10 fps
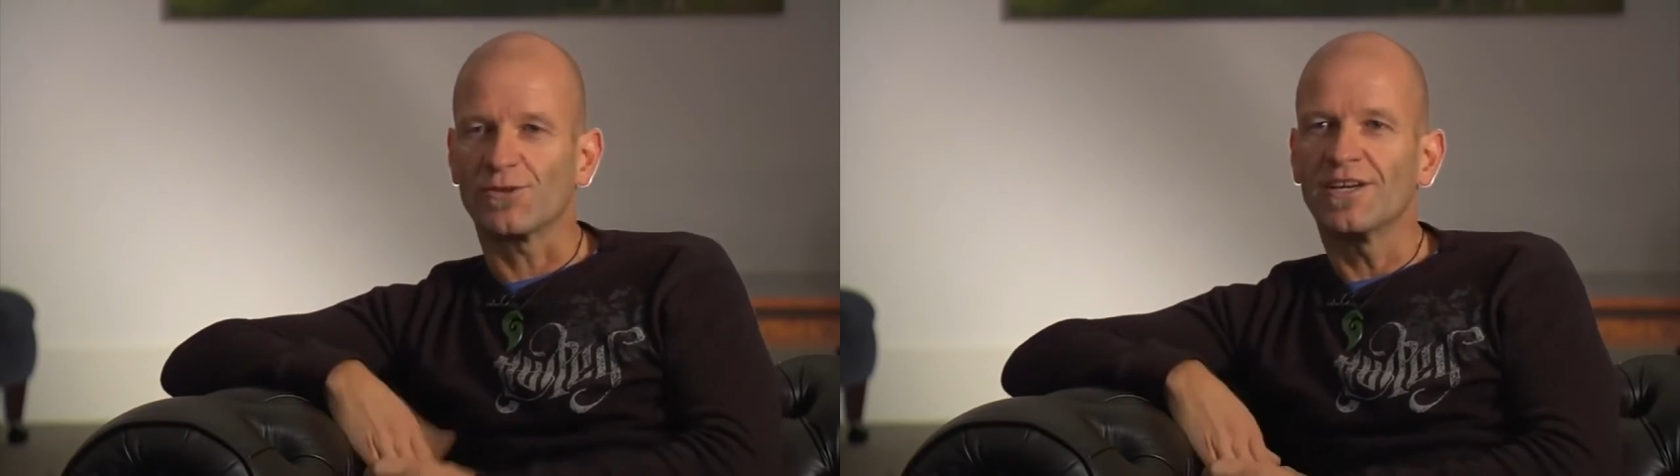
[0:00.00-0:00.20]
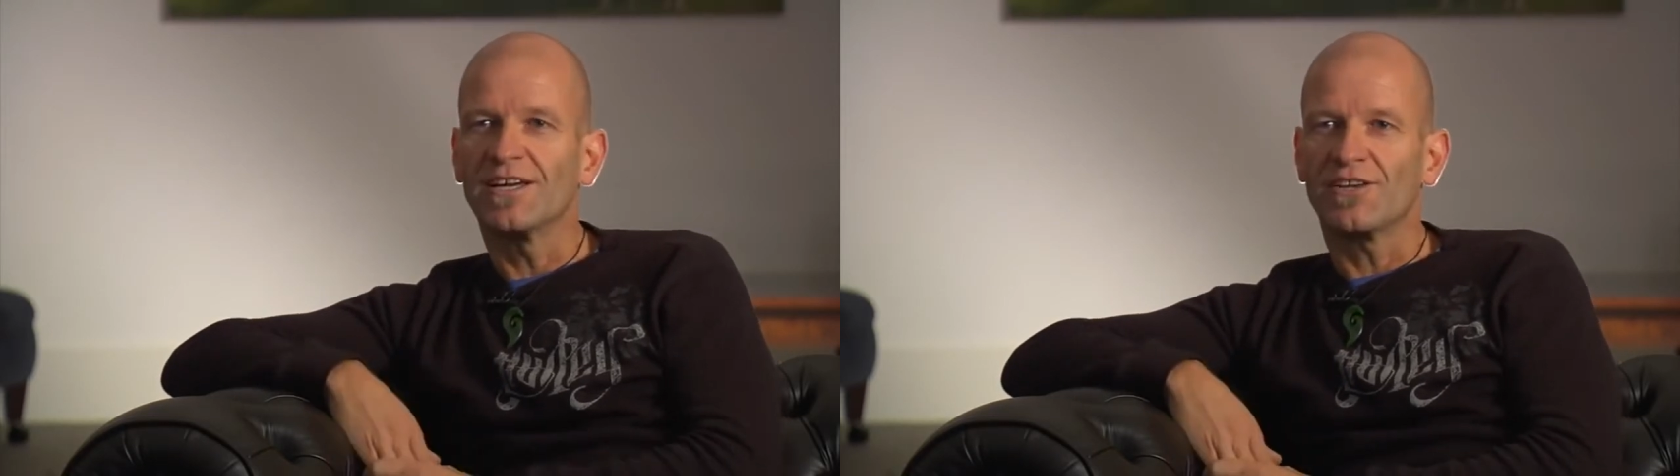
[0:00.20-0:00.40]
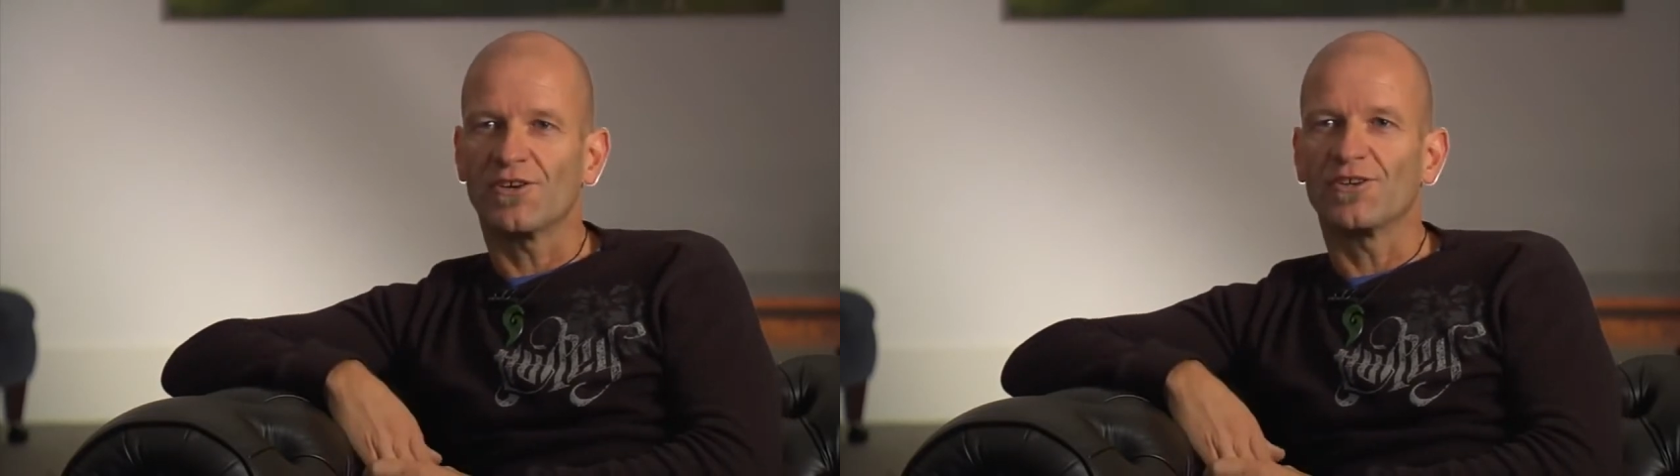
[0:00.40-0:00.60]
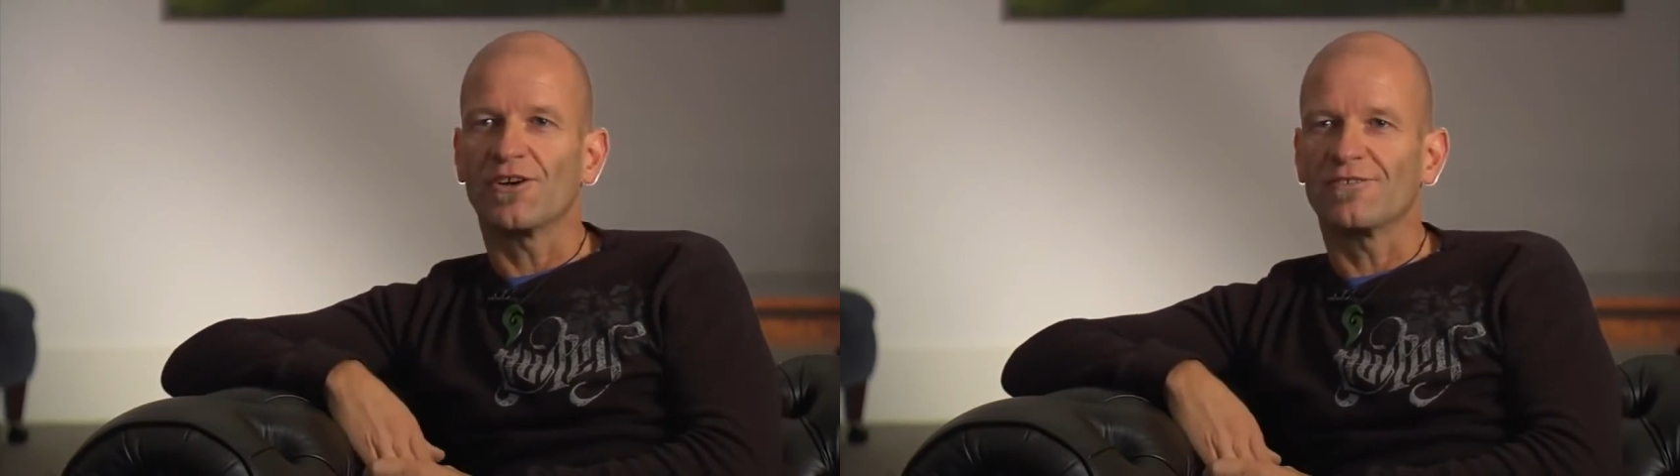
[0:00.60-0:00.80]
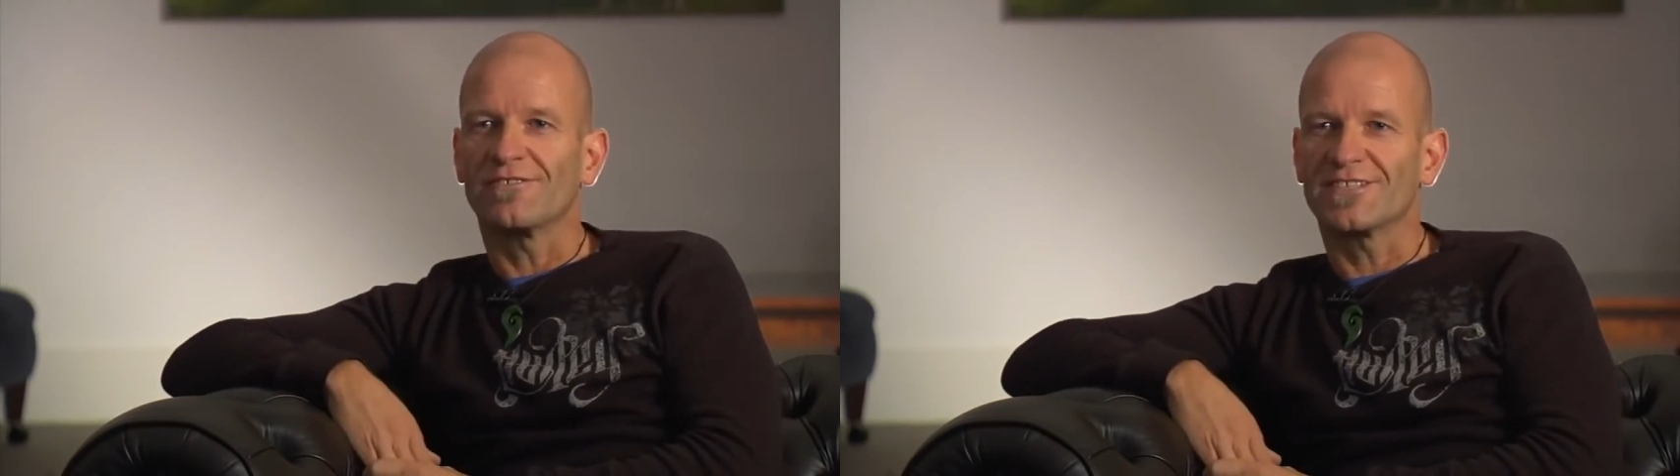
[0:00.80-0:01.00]
or you
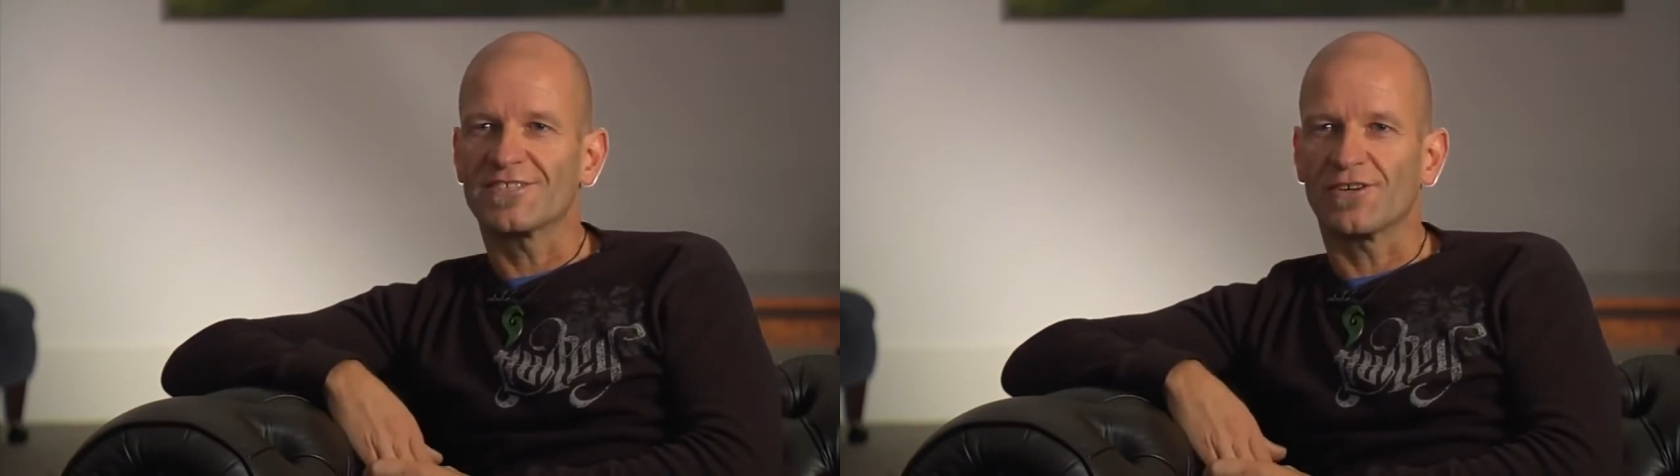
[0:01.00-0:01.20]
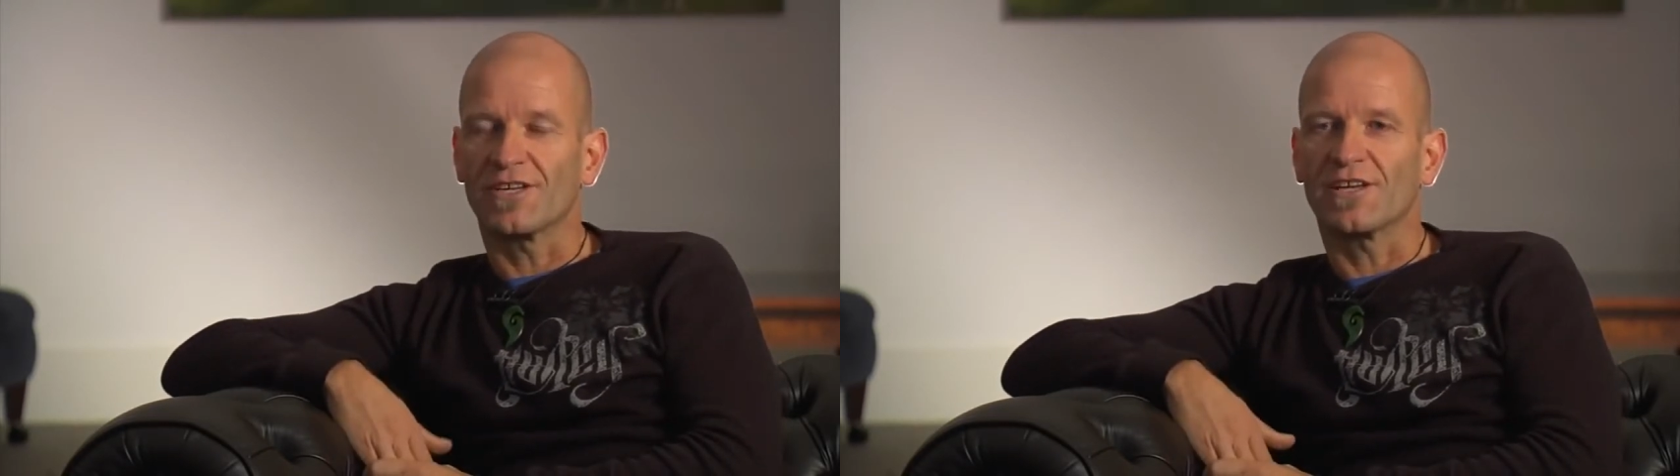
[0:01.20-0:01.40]
don't necessarily